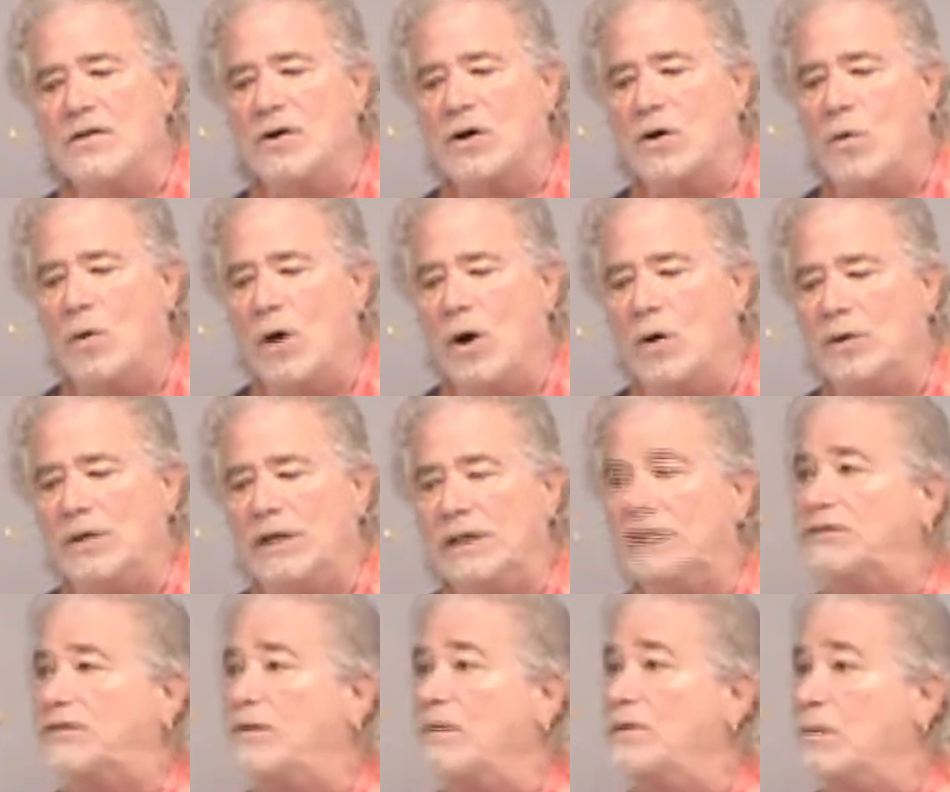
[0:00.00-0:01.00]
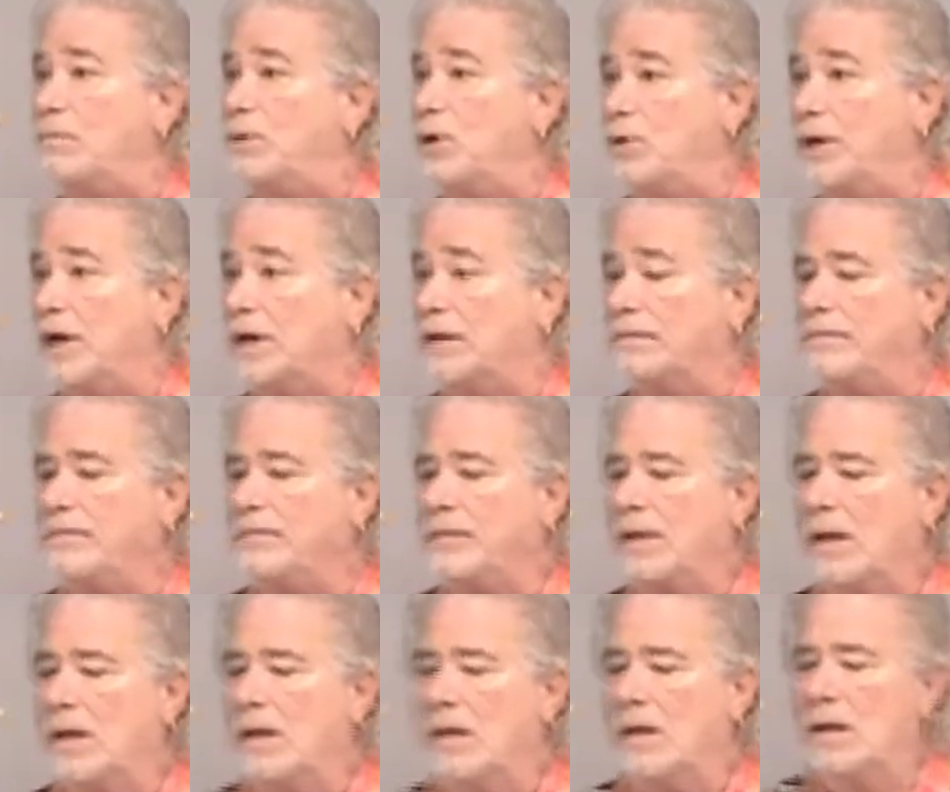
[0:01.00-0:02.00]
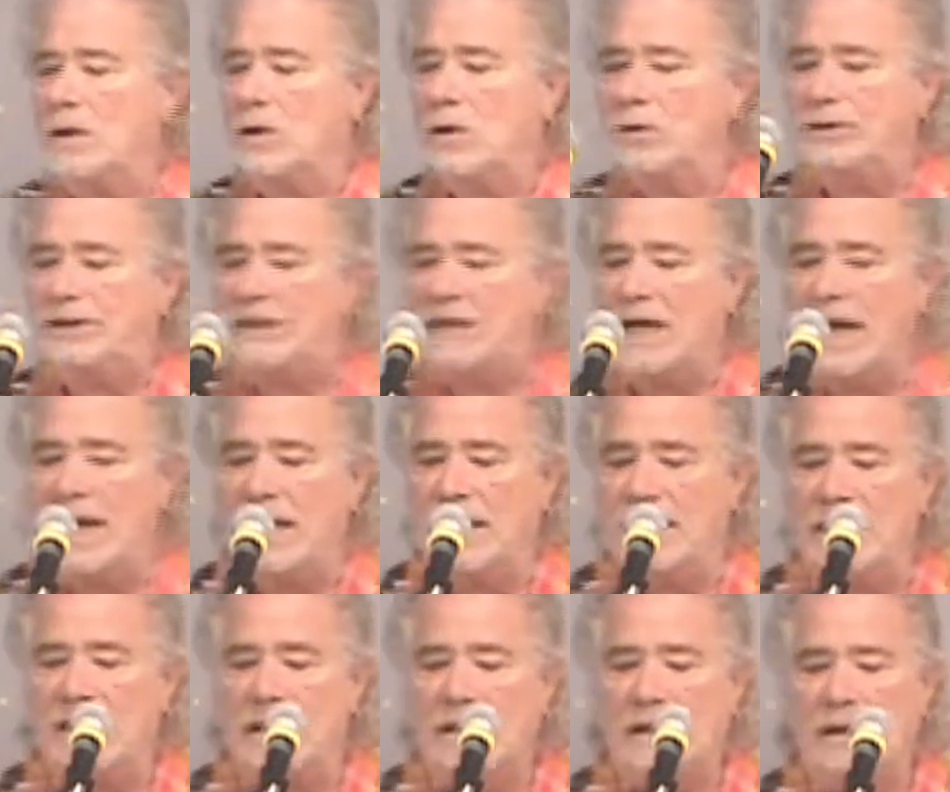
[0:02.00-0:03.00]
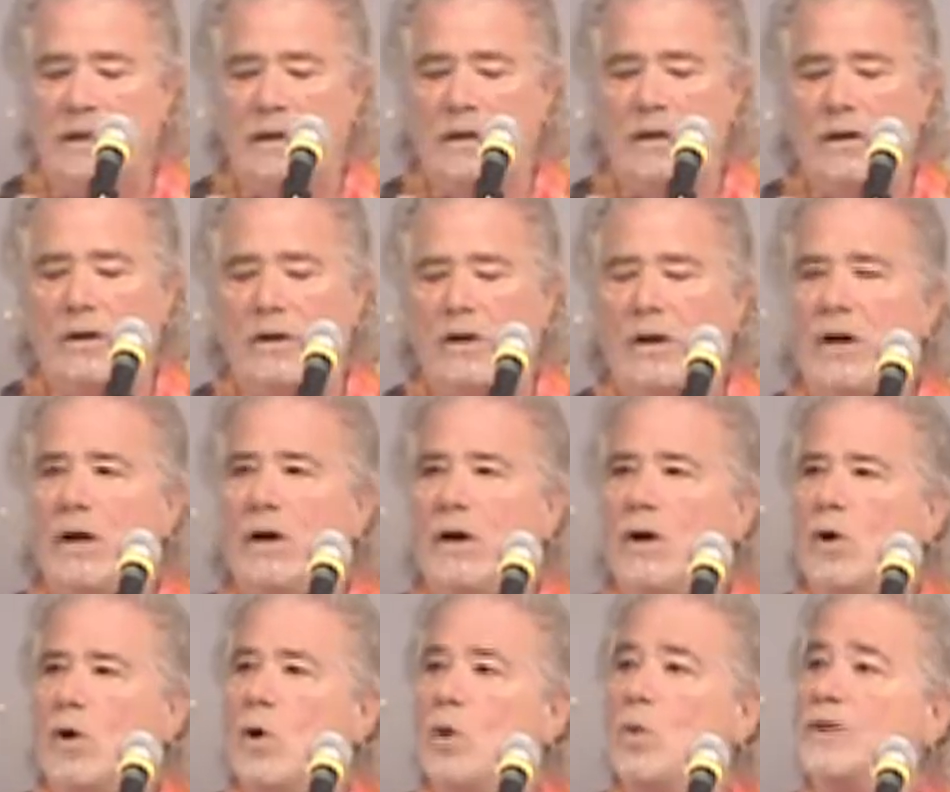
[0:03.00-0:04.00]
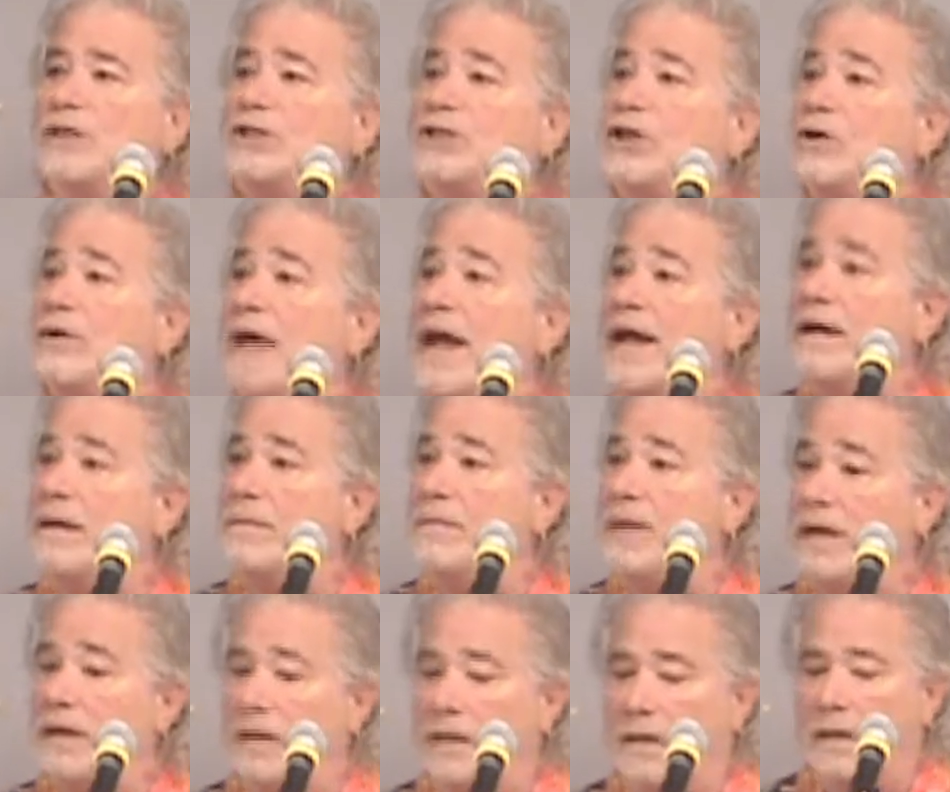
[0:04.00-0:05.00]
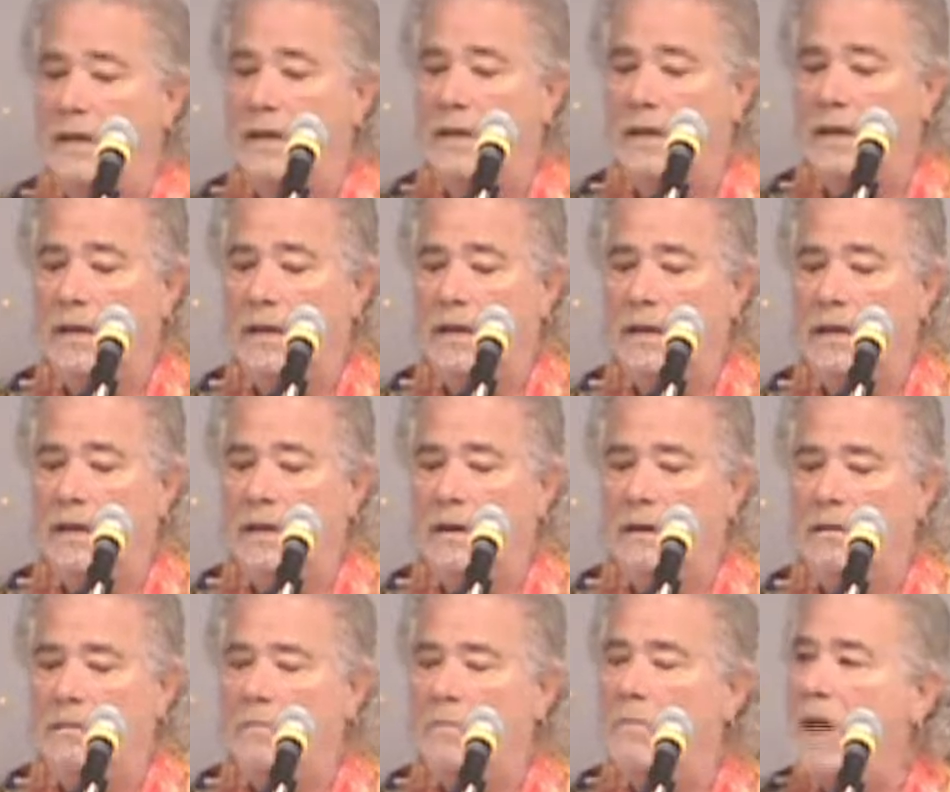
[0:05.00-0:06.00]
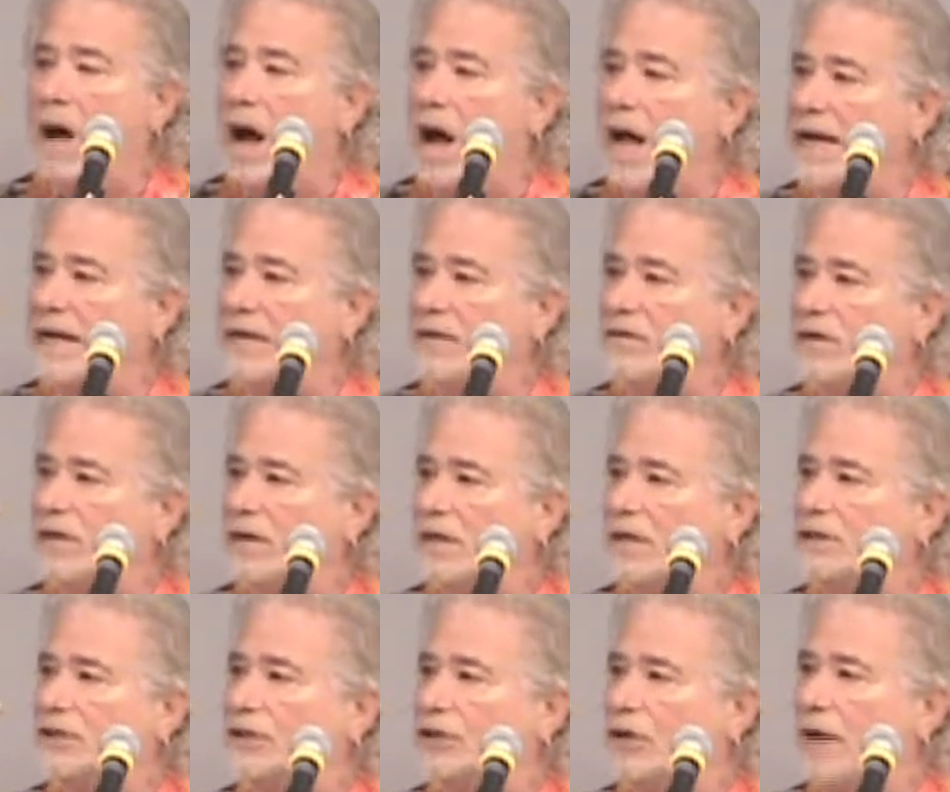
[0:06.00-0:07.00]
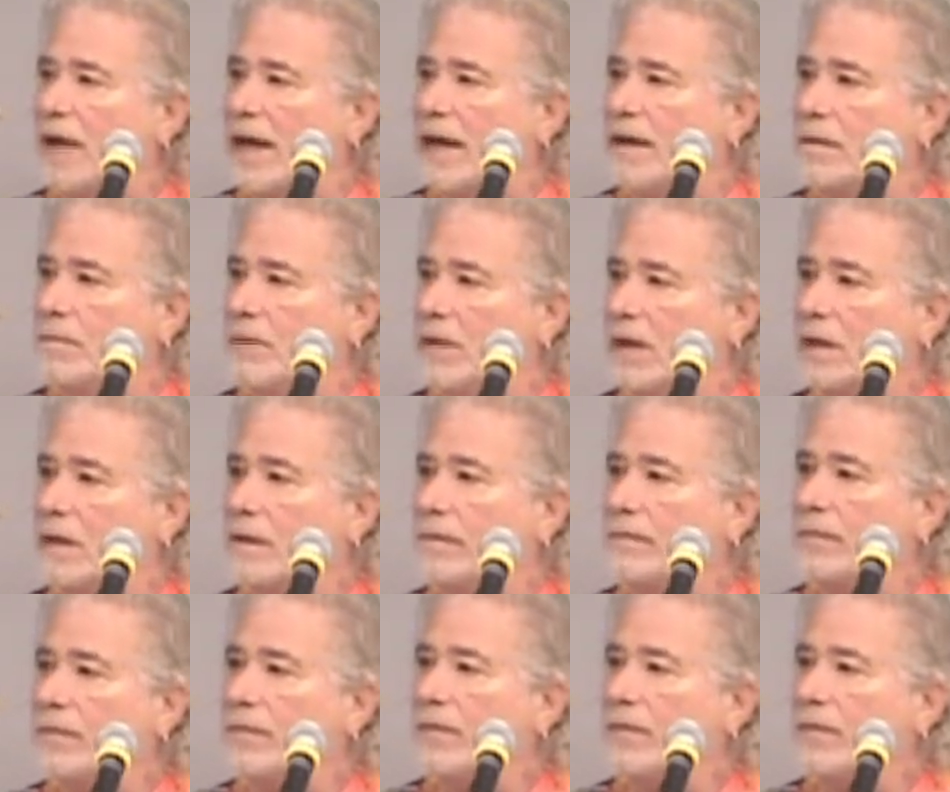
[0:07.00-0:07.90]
the other quote is from the Buddha, who said, "Who is your enemy? Mind is your enemy.